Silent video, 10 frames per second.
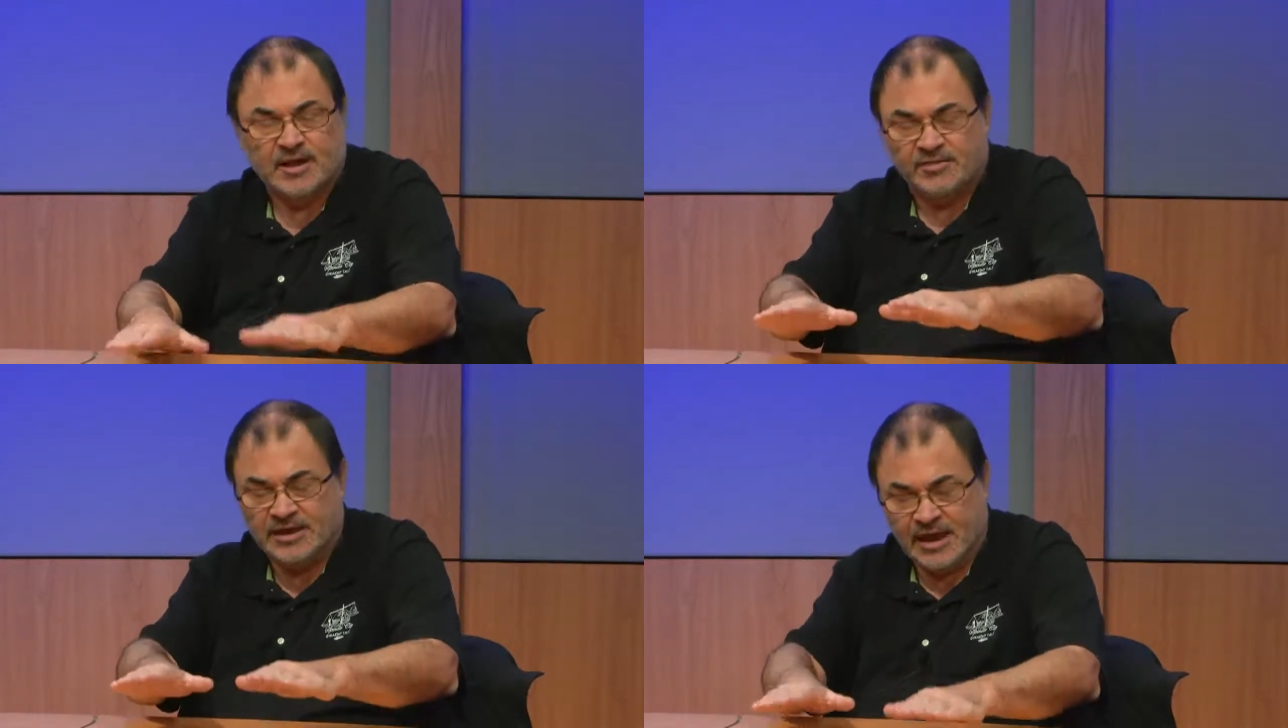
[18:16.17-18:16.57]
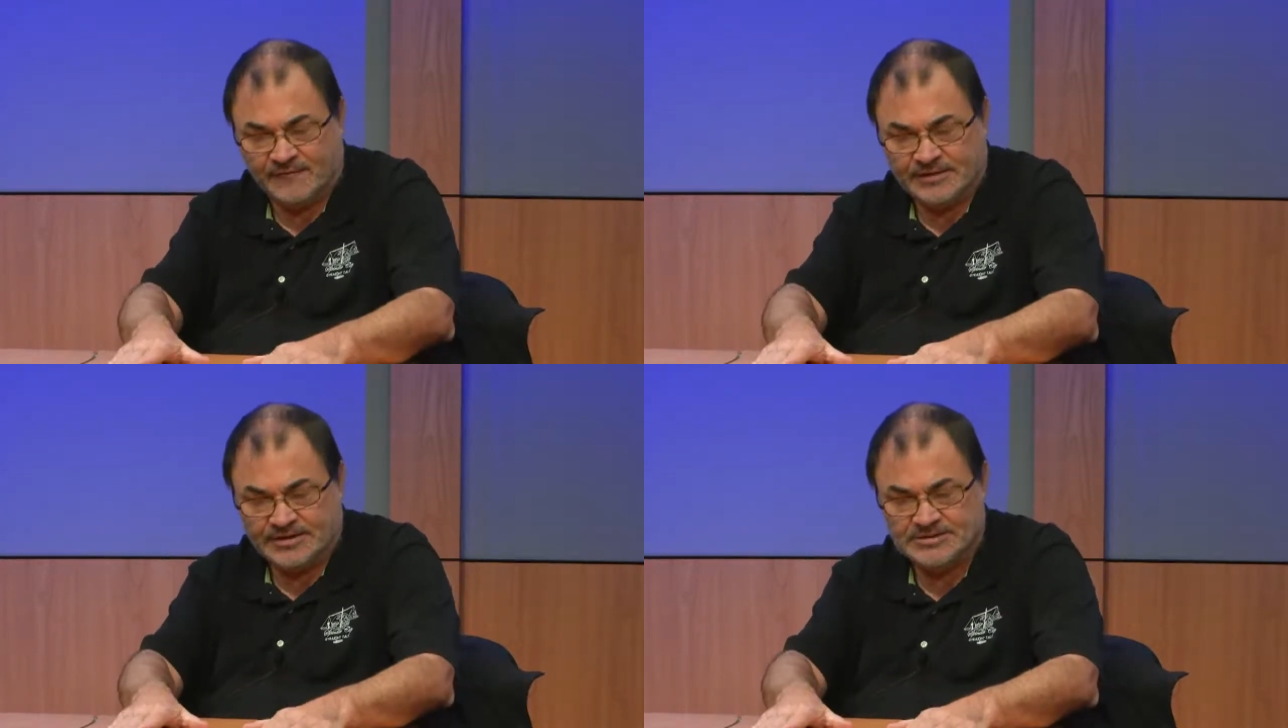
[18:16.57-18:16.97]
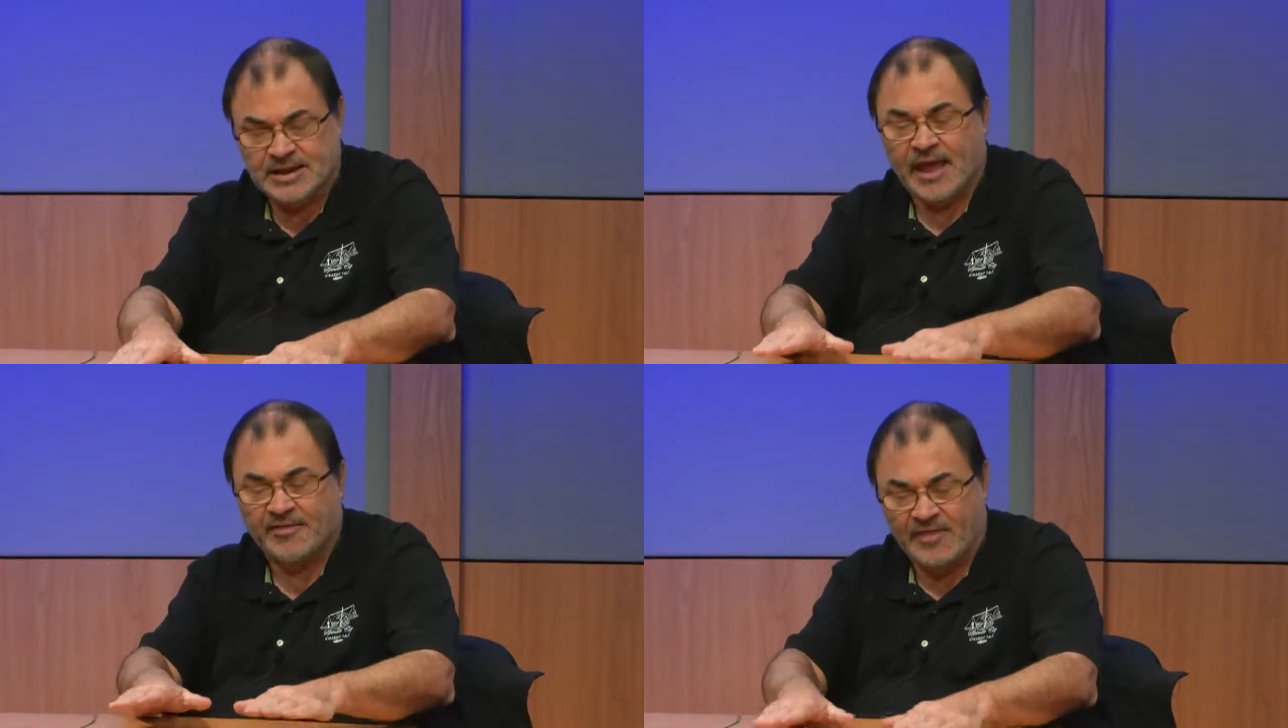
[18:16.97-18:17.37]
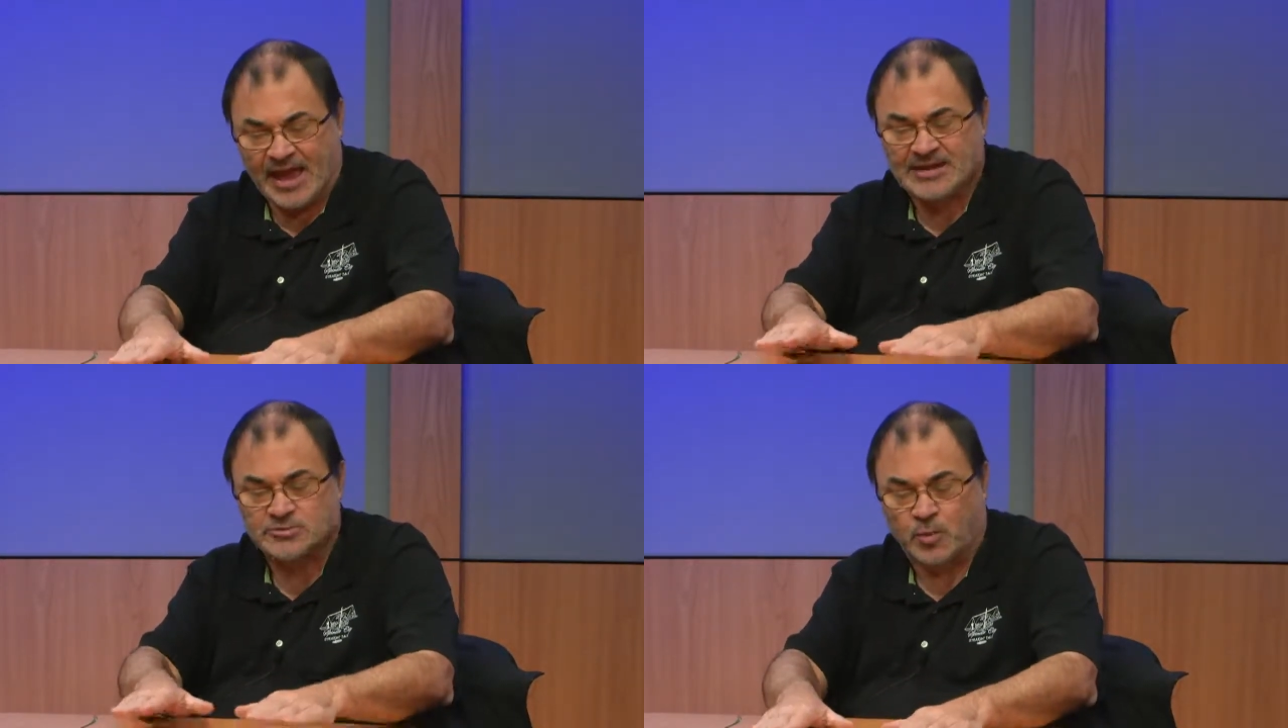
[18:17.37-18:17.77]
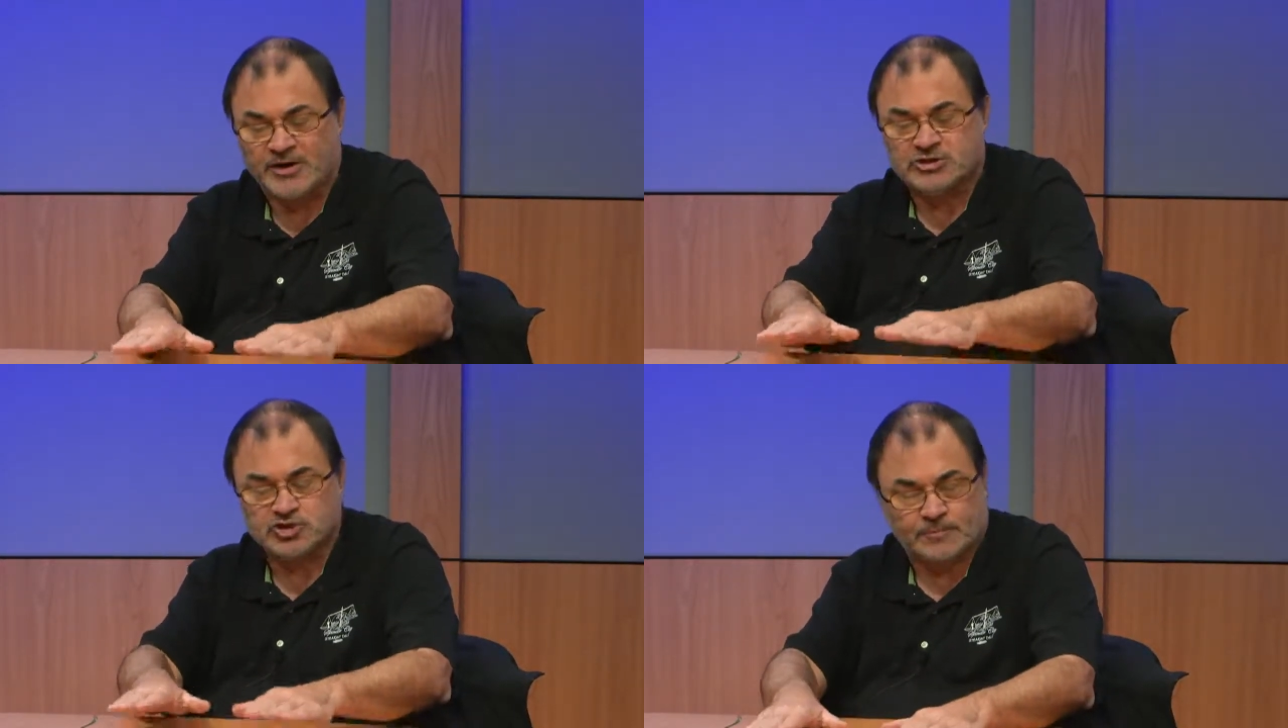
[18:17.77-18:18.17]
The evidence. And that is what
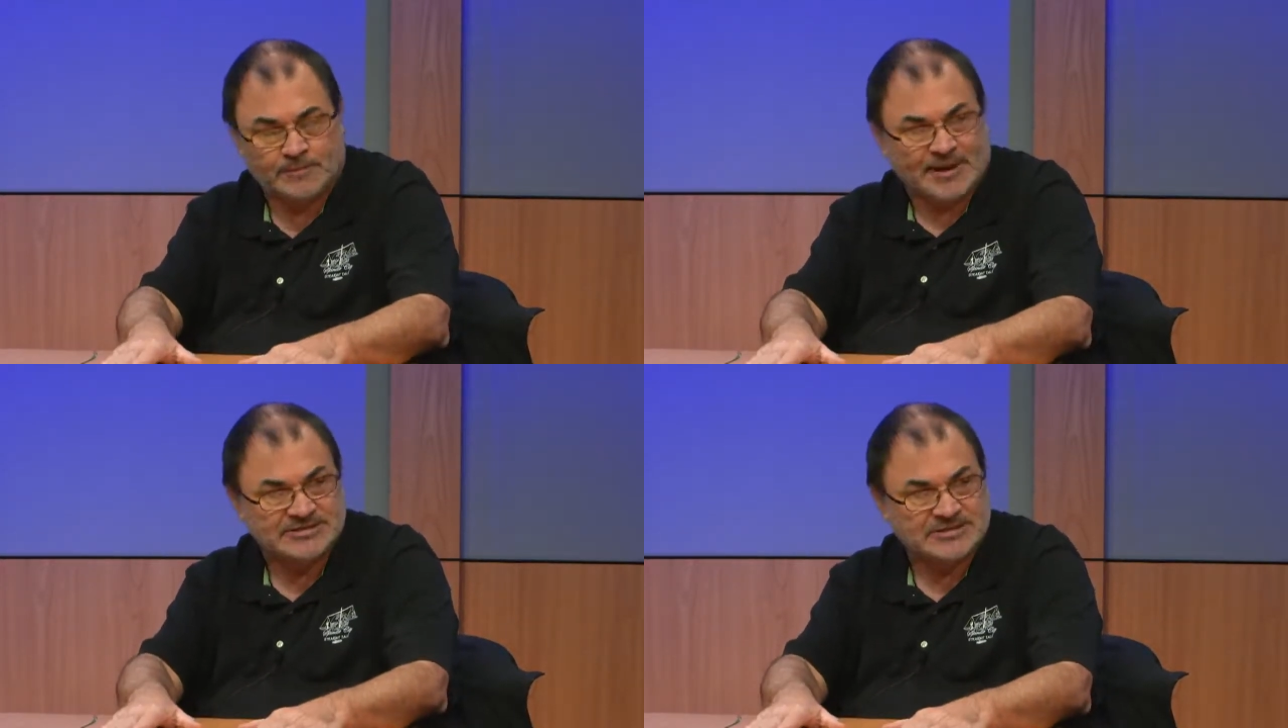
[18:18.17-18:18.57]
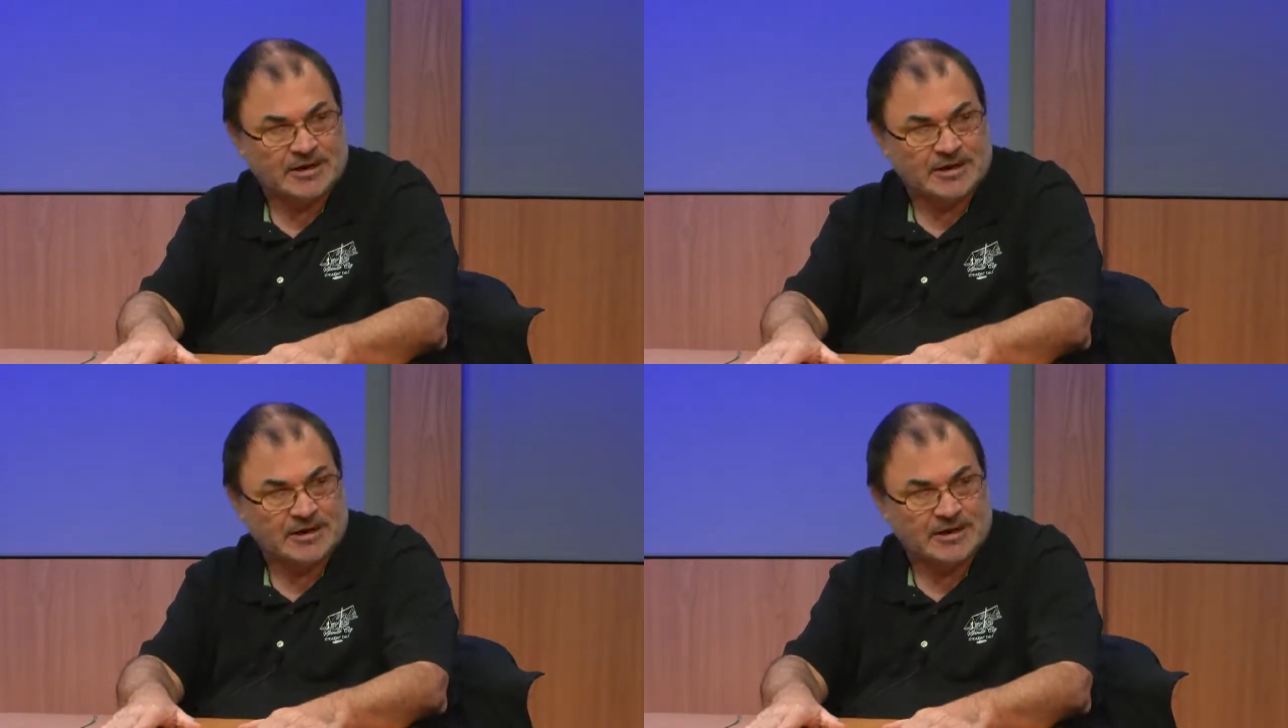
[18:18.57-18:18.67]
it should be based